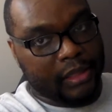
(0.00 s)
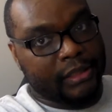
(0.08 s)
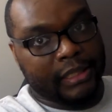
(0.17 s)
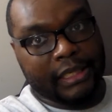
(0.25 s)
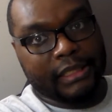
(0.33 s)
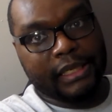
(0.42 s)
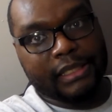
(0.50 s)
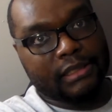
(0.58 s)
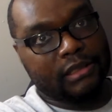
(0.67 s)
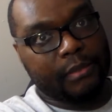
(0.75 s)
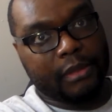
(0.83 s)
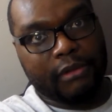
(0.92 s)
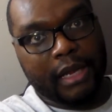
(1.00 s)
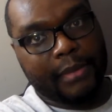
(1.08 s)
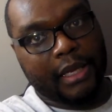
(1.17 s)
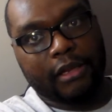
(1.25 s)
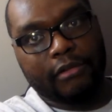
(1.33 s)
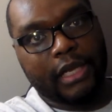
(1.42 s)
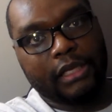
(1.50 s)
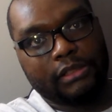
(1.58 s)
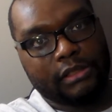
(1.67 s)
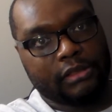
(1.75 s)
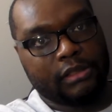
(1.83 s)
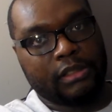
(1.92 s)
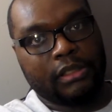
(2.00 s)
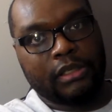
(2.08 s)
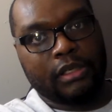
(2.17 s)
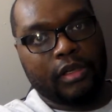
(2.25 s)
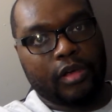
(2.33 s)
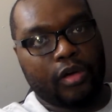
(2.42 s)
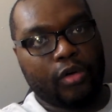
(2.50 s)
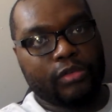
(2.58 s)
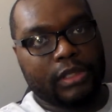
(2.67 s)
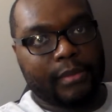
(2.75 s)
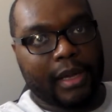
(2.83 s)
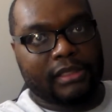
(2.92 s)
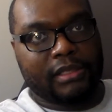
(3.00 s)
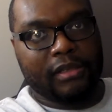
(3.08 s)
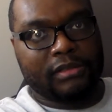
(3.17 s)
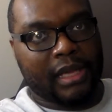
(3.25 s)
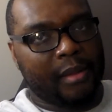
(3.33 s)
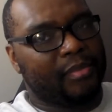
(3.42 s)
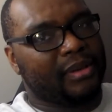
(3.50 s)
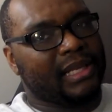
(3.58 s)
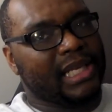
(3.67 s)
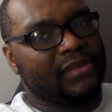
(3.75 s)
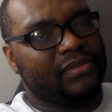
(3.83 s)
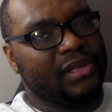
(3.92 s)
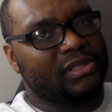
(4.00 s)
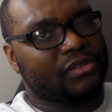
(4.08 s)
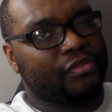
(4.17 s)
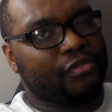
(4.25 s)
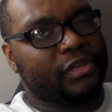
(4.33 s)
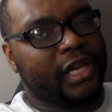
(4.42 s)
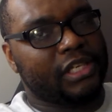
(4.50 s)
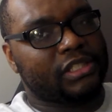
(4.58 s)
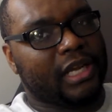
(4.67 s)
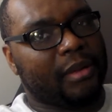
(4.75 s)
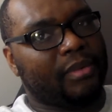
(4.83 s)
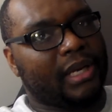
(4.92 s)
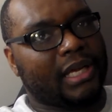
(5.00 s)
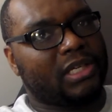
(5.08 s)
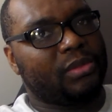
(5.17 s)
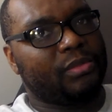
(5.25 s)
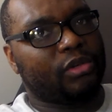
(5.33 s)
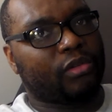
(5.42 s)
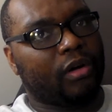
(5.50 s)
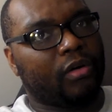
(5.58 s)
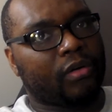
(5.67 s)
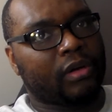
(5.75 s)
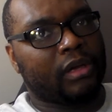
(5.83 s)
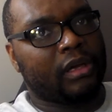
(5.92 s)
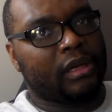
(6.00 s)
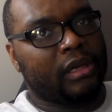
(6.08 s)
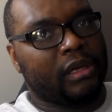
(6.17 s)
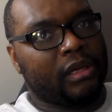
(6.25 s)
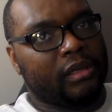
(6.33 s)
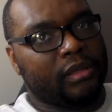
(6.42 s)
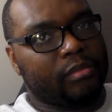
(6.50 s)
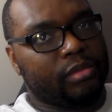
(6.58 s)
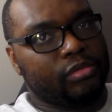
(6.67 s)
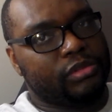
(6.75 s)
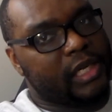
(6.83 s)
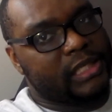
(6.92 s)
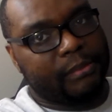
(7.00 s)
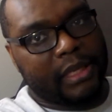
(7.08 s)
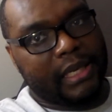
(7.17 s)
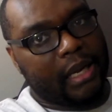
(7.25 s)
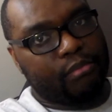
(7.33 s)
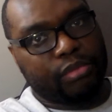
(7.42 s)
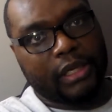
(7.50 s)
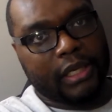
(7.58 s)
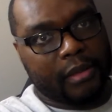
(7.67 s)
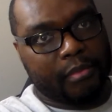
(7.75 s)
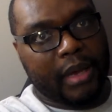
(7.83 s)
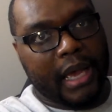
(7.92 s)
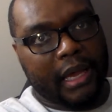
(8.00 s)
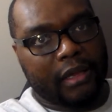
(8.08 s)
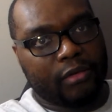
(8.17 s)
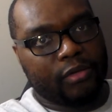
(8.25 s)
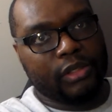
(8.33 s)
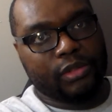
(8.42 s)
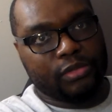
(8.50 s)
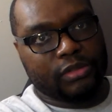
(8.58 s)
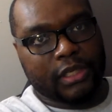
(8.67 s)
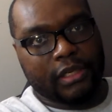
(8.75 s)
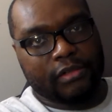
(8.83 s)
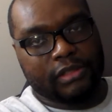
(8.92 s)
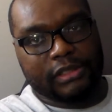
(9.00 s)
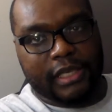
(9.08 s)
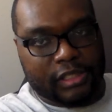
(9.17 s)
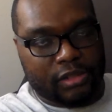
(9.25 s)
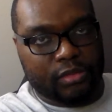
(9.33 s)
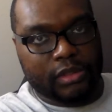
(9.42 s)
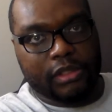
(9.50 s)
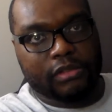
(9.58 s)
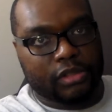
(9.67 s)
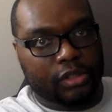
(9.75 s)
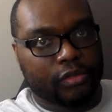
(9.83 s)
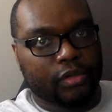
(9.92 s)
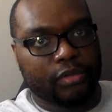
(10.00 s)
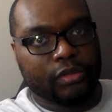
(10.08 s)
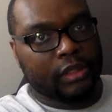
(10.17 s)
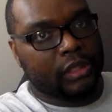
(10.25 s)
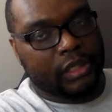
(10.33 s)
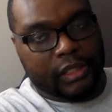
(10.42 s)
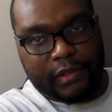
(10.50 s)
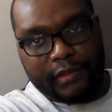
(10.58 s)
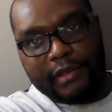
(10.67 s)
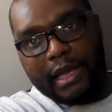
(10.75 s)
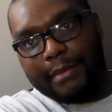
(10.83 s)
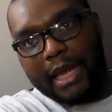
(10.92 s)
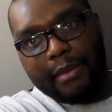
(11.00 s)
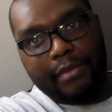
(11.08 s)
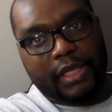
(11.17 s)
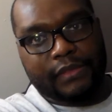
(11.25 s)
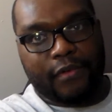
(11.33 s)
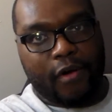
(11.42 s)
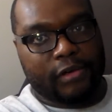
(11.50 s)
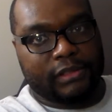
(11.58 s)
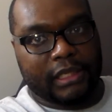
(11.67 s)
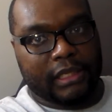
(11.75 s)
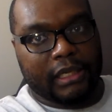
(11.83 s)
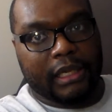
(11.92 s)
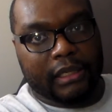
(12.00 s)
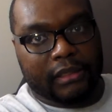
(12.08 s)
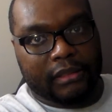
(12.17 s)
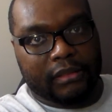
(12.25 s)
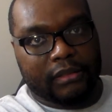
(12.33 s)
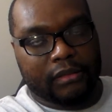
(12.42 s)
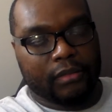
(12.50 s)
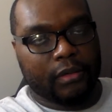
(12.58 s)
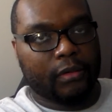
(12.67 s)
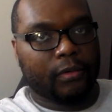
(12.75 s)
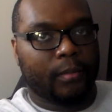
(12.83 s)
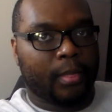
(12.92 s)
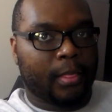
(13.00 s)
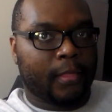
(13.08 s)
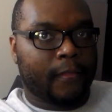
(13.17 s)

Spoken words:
the Indians could be right back here next year. Jose Bautista, I believe he's a free agent. I could be wrong. The Blue Jays may not bring him back. You know, you're losing the LCS 2 years in a row. That might be as far as they can get, you know.